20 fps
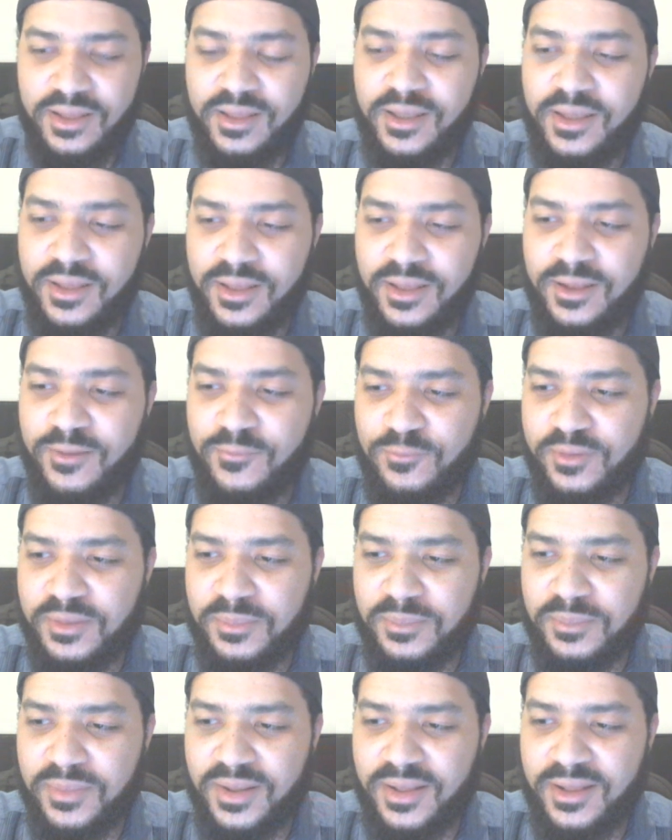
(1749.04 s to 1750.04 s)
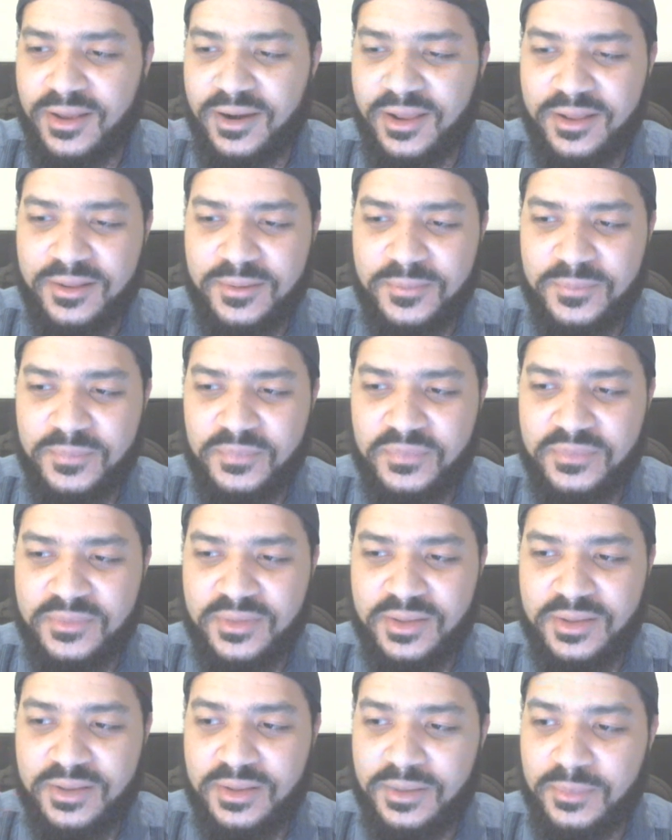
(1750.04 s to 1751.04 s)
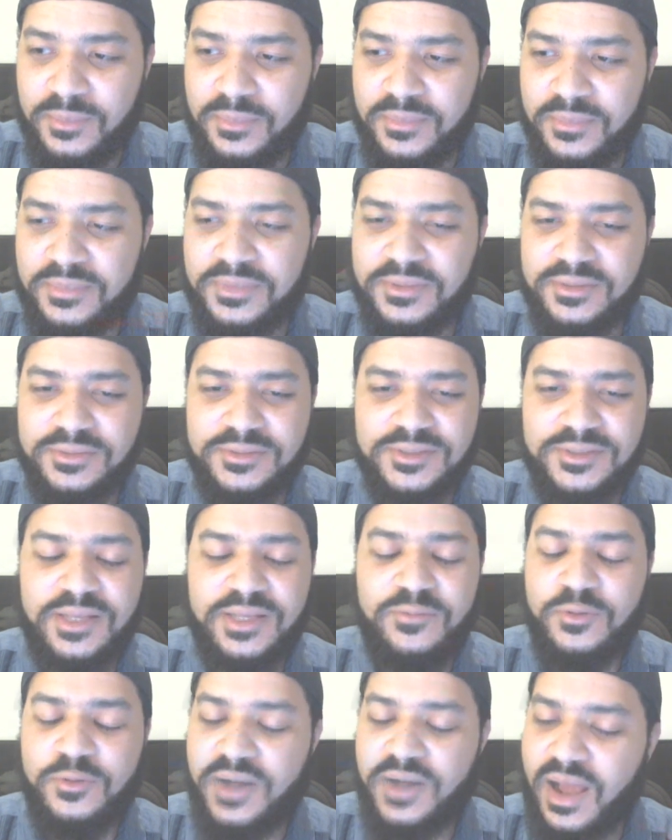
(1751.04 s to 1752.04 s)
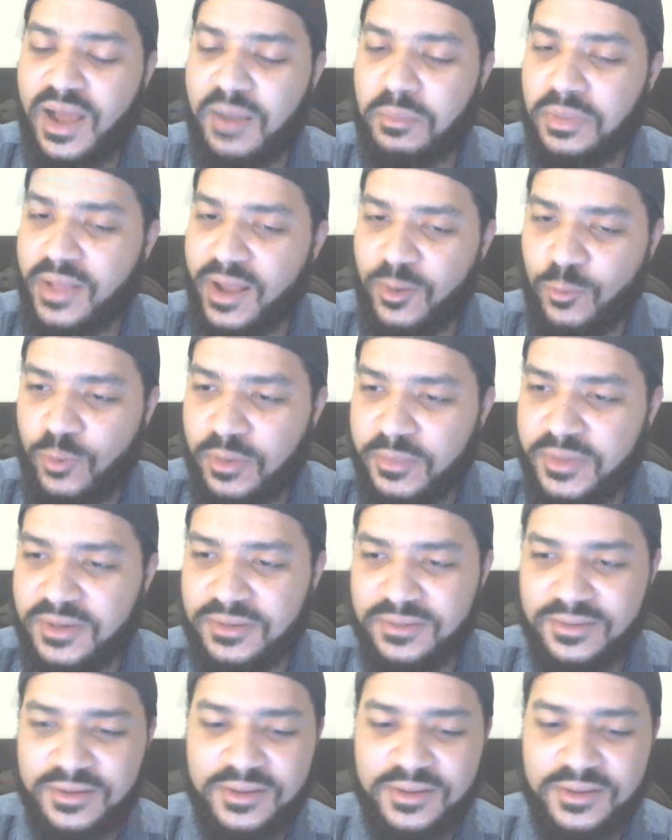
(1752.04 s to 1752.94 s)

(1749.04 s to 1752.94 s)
everybody, except for non-black women,